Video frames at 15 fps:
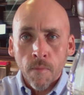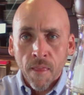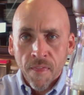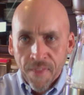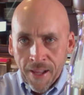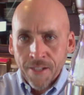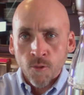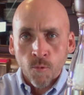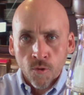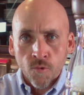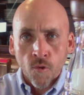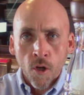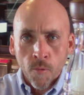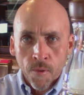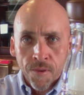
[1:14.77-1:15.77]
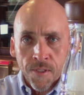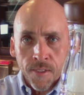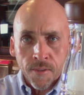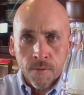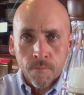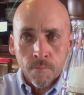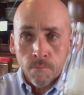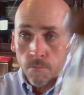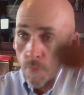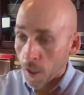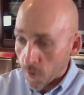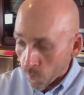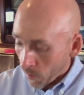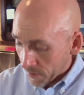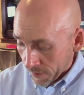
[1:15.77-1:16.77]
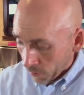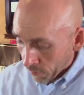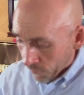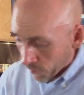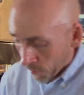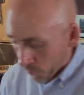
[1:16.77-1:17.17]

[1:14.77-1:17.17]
That's what's wrong with these. Otherwise, they look very